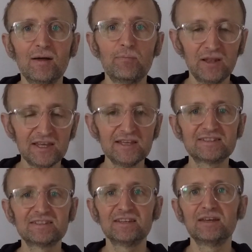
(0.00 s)

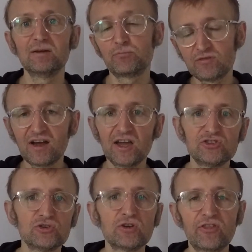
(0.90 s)
Please provide
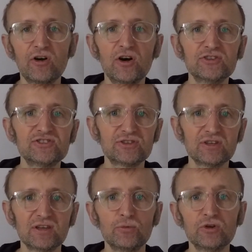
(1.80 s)
your thoughts,
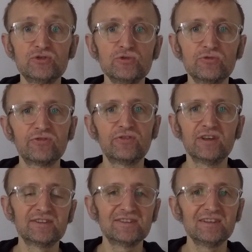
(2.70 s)
what you've
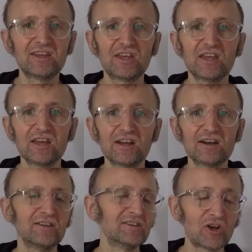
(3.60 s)
seen here
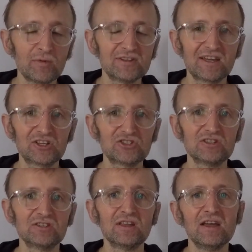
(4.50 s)
in the comment
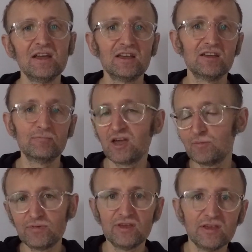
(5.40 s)
section.
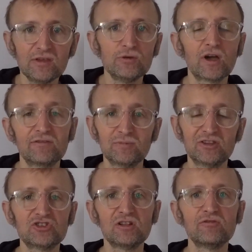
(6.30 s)
Maybe you have some
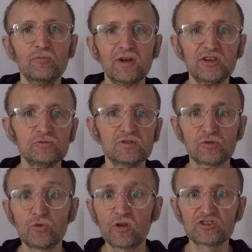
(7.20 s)
additional information which
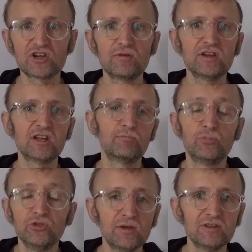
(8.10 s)
are worth sharing.
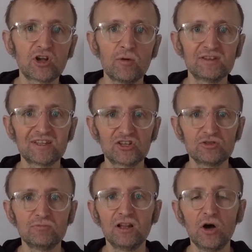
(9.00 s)
Put them in the comment
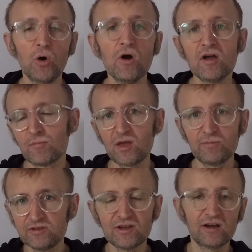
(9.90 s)
section below.
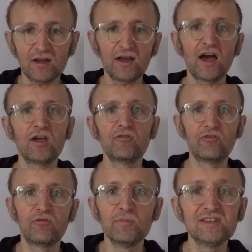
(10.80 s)
Maybe
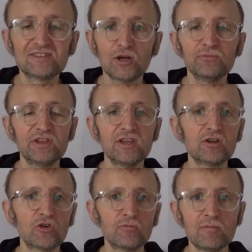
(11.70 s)
I've missed something,
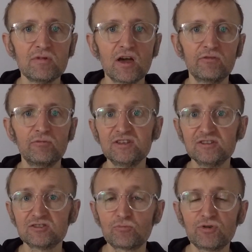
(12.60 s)
or maybe I've
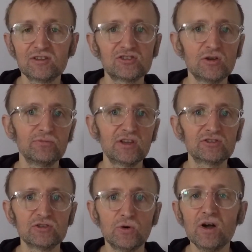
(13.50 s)
misinterpreted something.
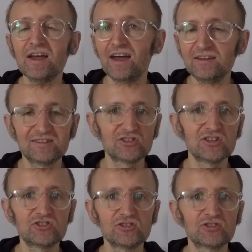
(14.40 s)
So any
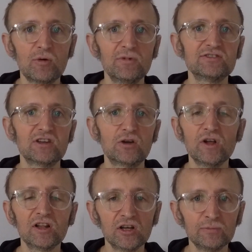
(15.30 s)
suggestions, comments are
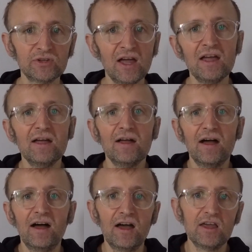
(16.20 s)
welcomed.
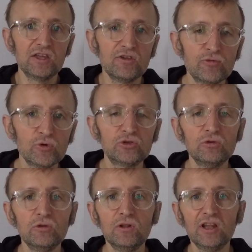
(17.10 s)
If you want to
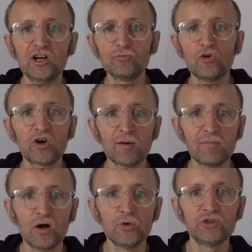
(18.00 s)
learn more
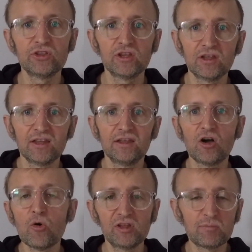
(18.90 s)
about
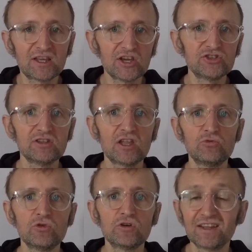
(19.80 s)
Open Application
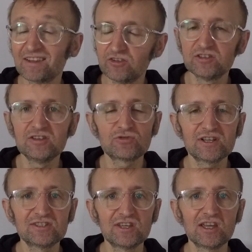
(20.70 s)
Network and other
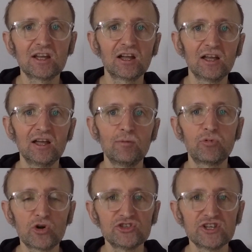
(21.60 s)
interesting
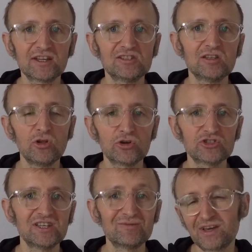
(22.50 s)
projects in the
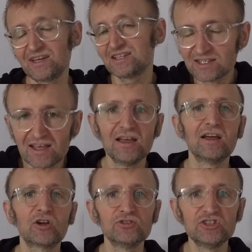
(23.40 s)
blockchain space,
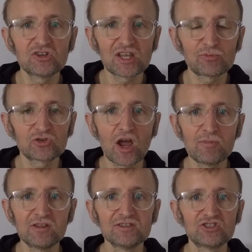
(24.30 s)
consider
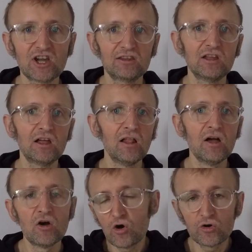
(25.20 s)
subscribing to this channel,
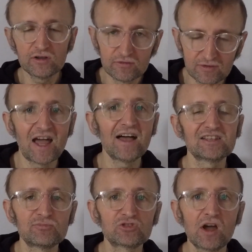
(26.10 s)
or
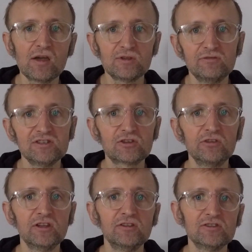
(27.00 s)
unsubscribe if this
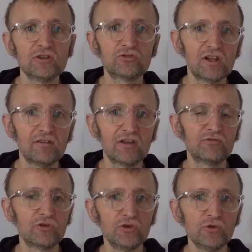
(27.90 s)
content is not relevant
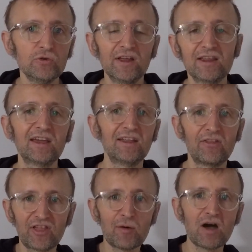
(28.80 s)
for you. And again,
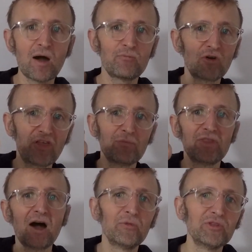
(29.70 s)
thumb up or thumb
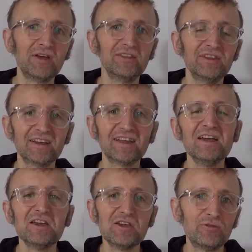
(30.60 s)
down depending
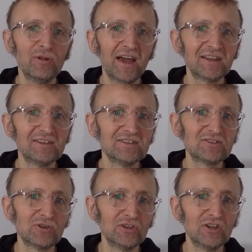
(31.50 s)
if you like this
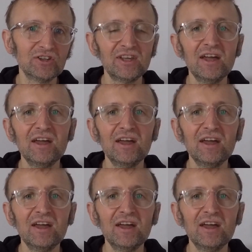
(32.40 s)
or not.